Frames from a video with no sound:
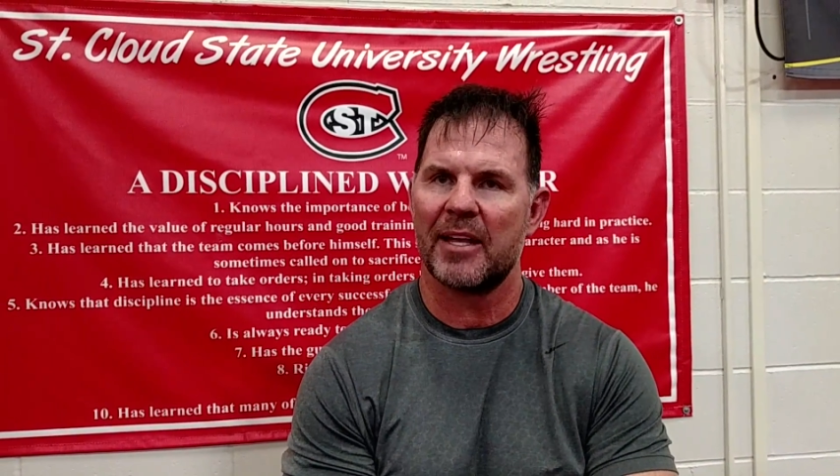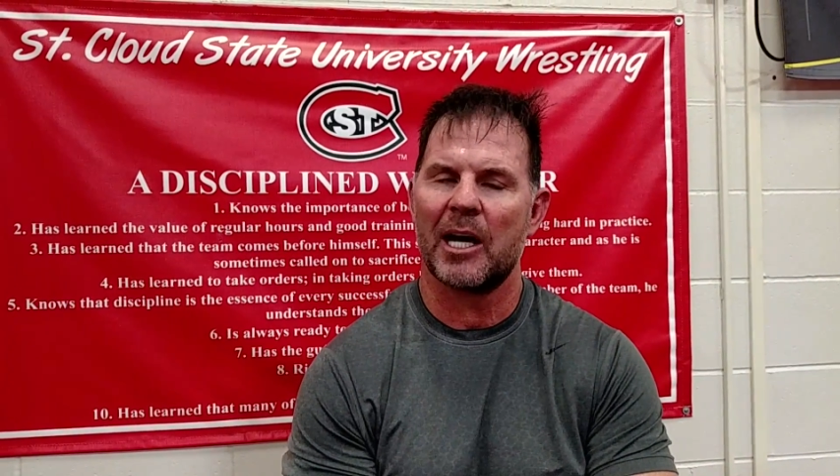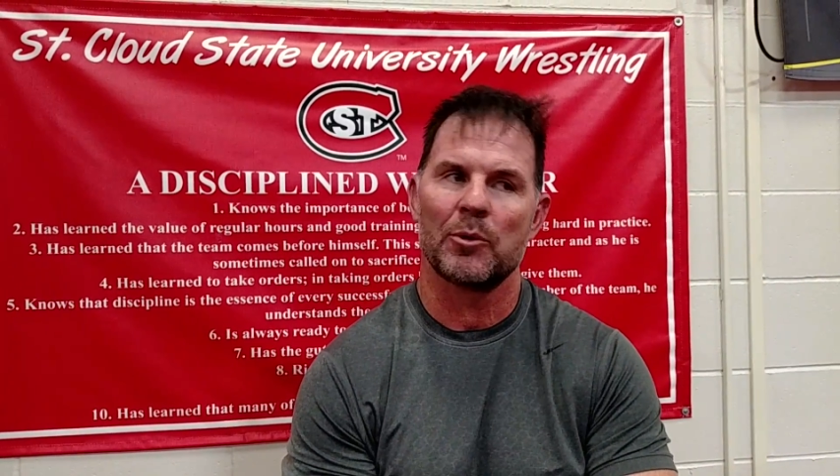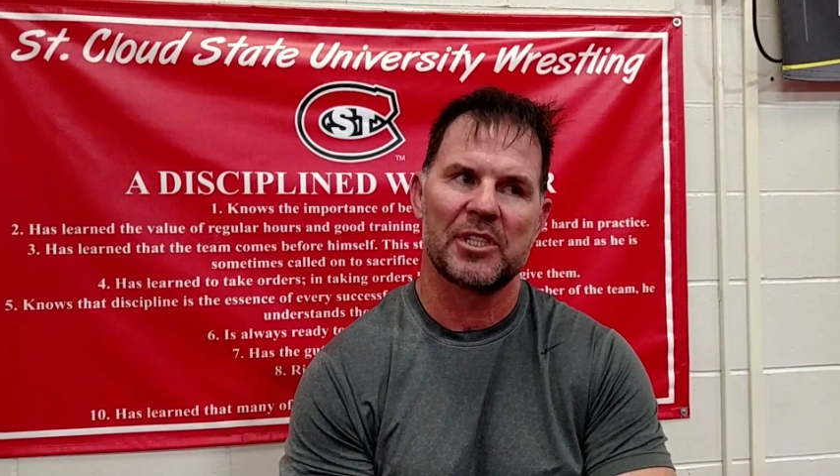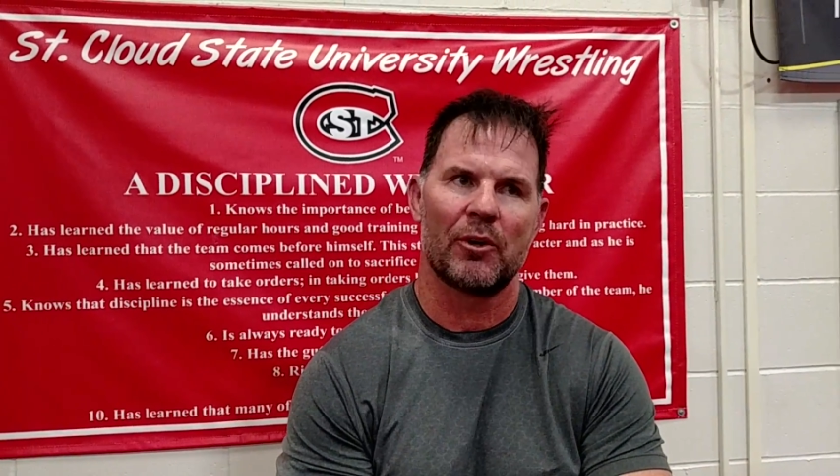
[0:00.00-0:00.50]

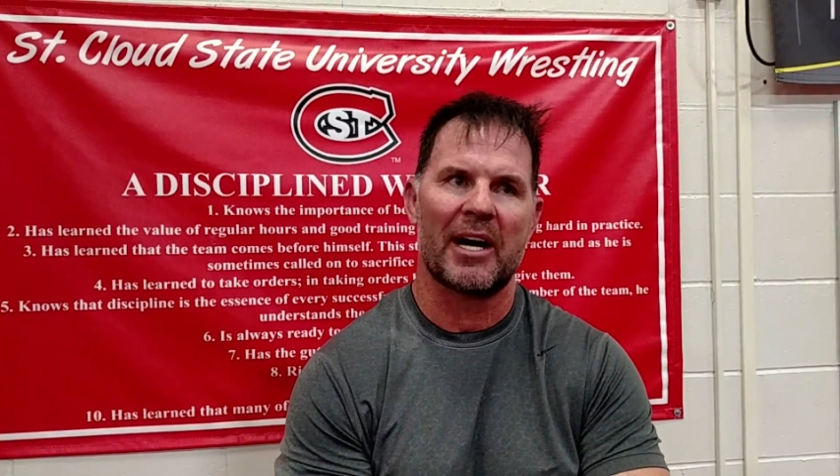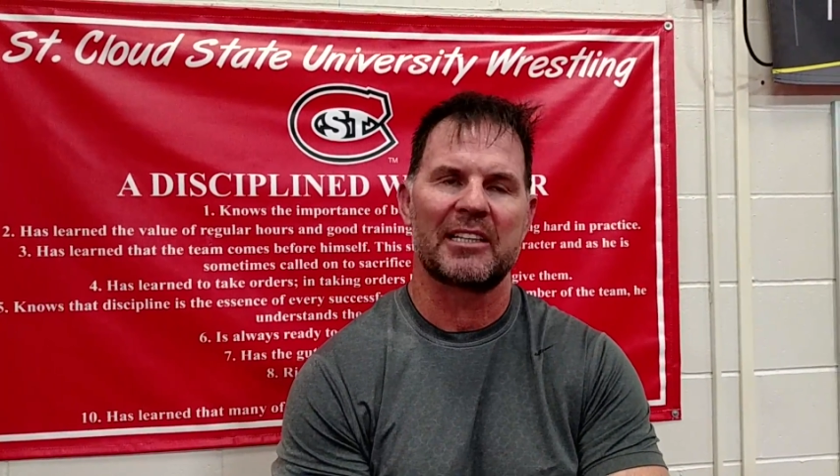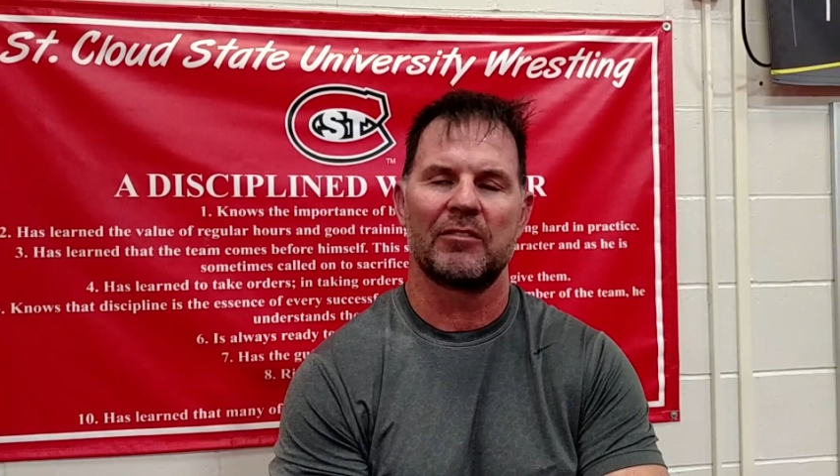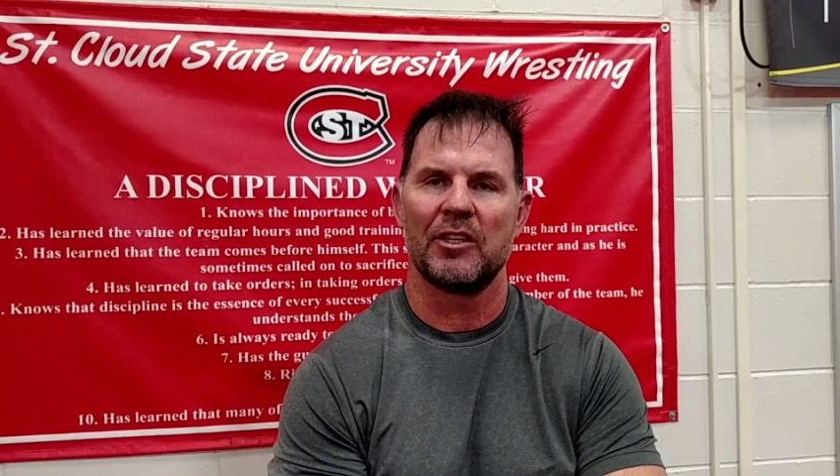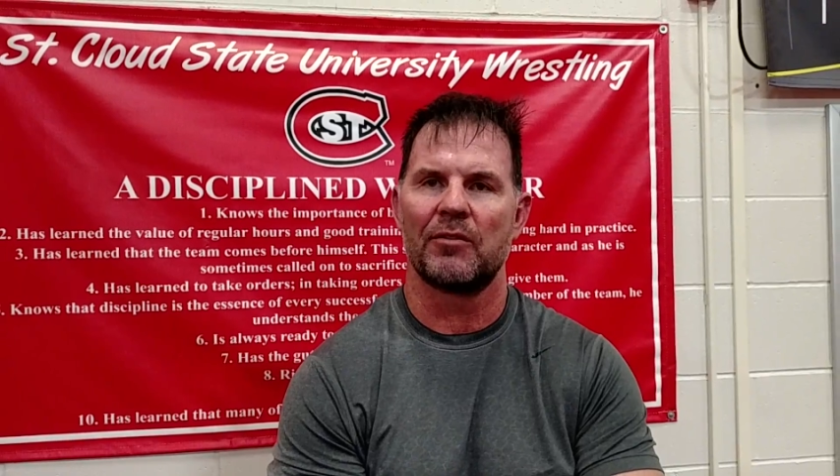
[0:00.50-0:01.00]
then. I was still
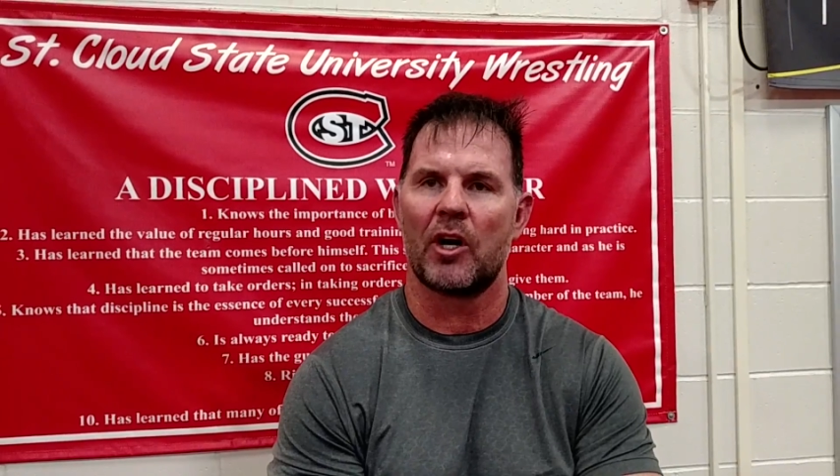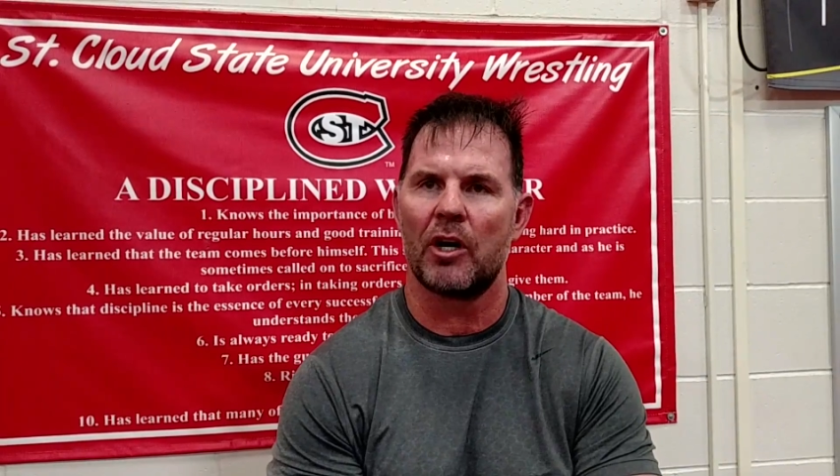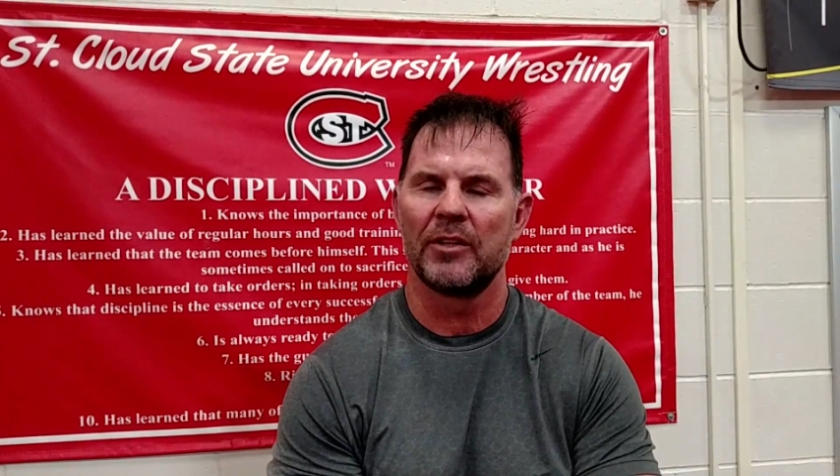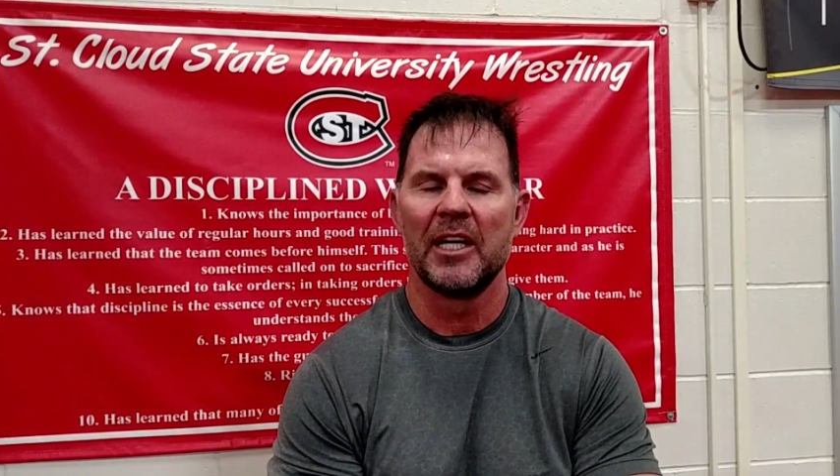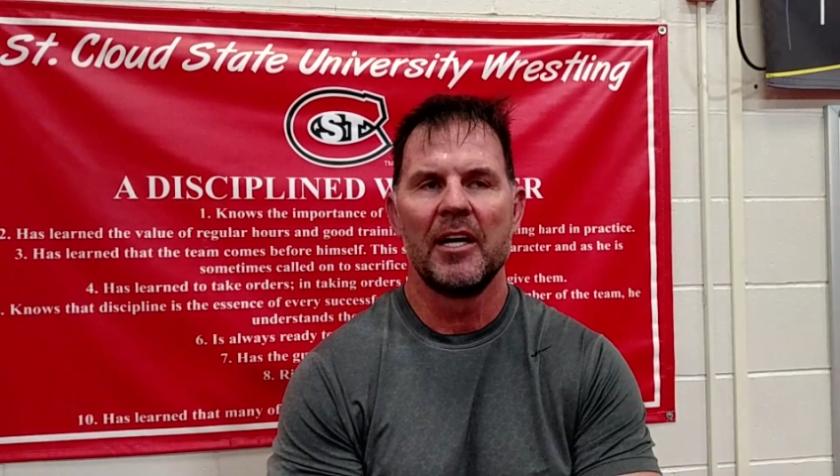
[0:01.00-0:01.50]
actively
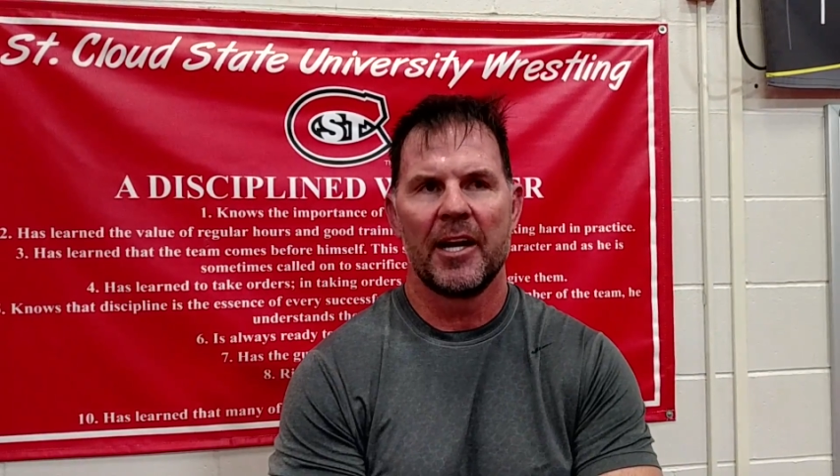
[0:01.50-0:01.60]
involved.